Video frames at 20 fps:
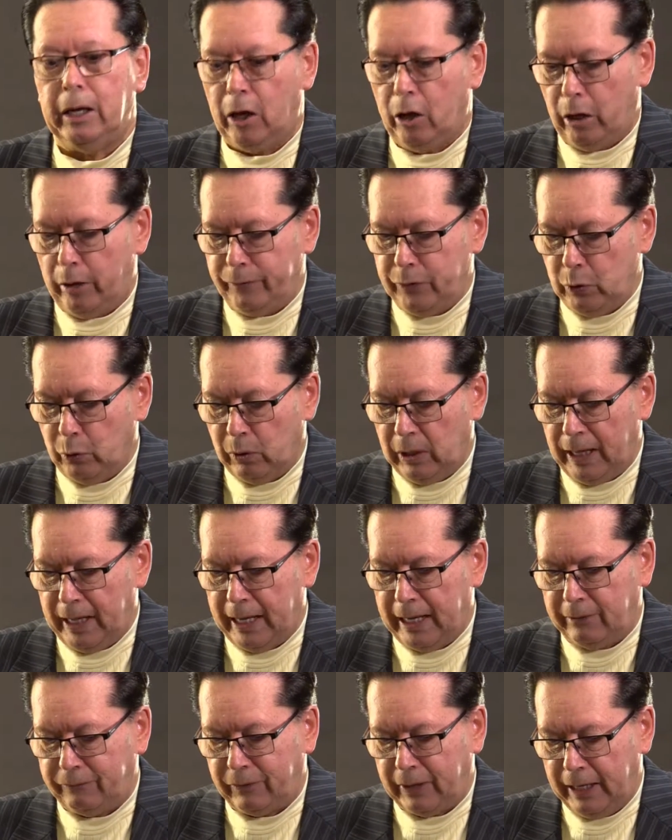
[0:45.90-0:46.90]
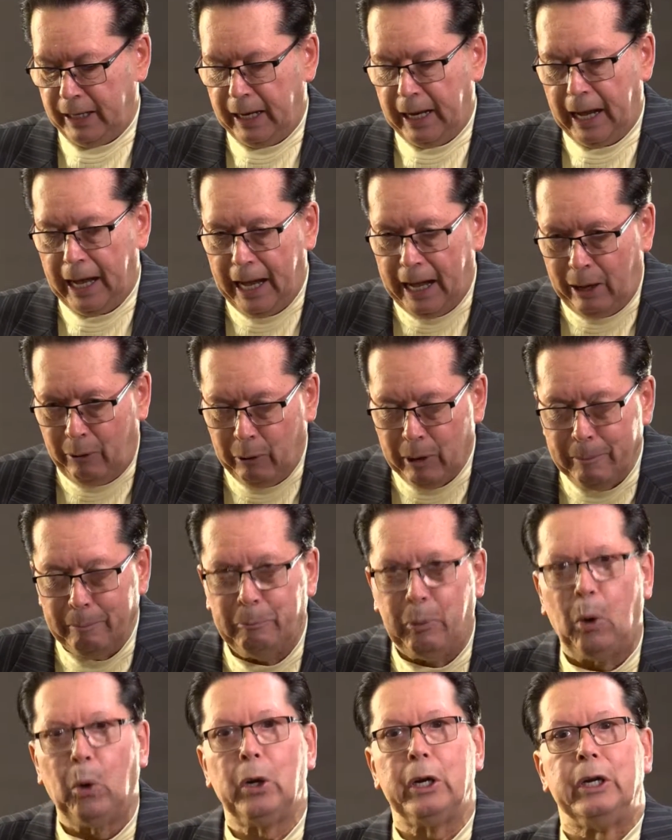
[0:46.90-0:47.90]
of your life. How
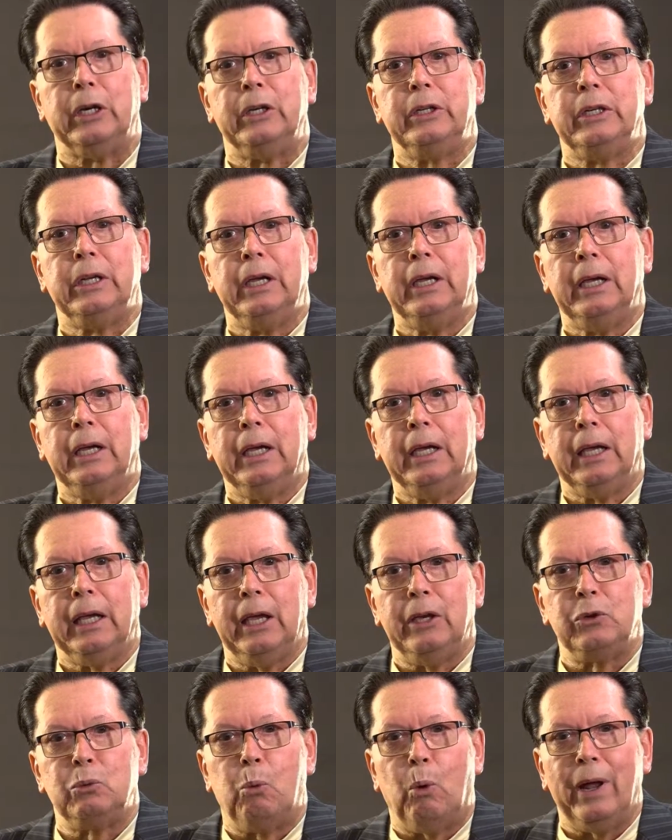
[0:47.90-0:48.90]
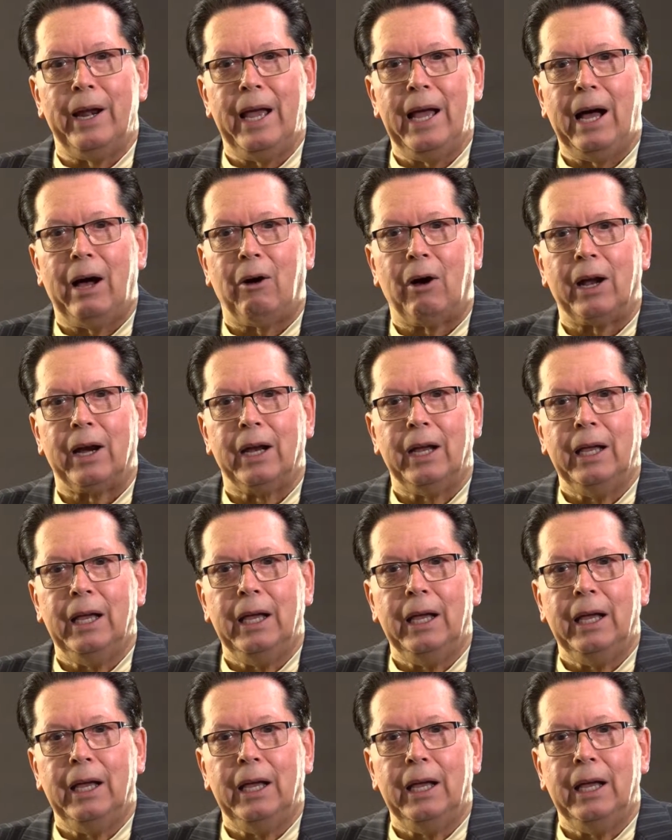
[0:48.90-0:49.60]
important is 1 hour?